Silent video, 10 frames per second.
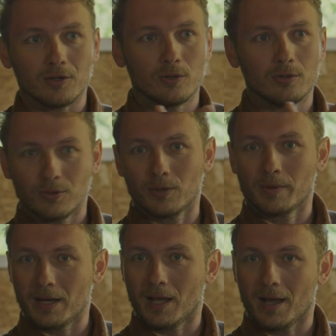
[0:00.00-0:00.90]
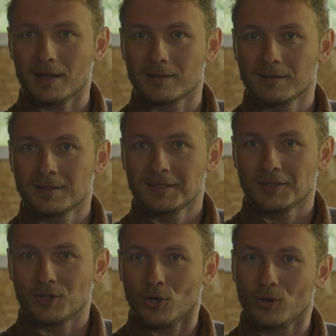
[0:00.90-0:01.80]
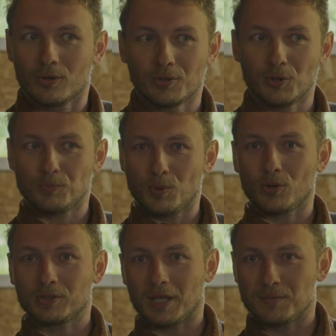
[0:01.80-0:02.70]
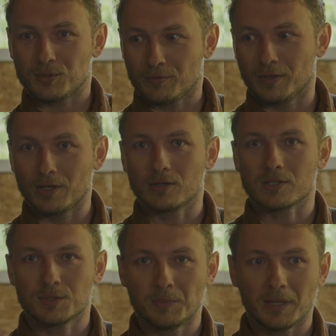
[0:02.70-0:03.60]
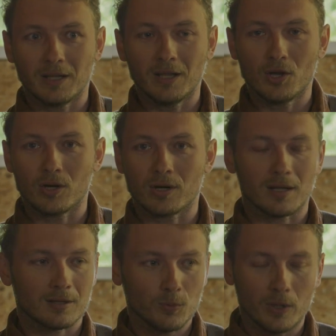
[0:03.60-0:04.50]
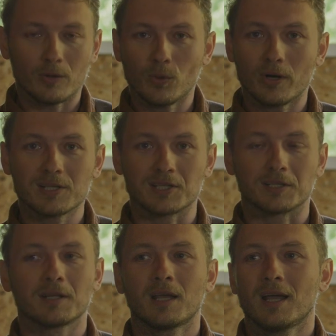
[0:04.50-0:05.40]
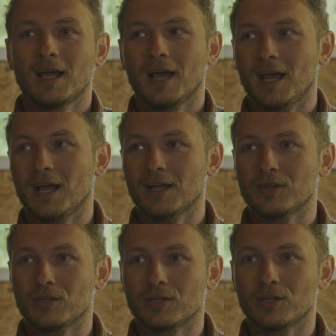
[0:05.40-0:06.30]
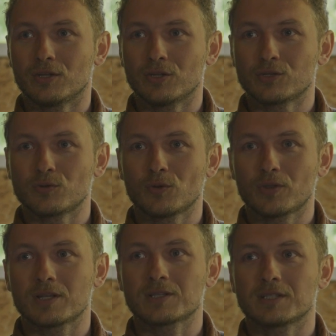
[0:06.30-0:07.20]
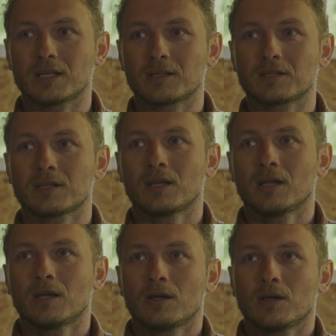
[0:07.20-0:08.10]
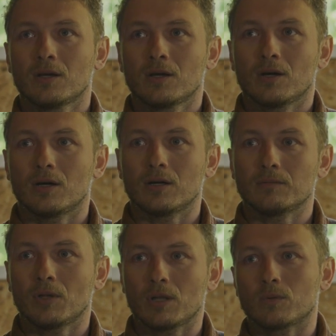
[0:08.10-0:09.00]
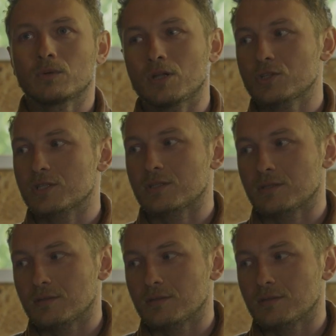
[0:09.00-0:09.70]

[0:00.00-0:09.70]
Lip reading: You already had, your prototypes, your videos. It's been a year. Like, where is it? And the truth is that not just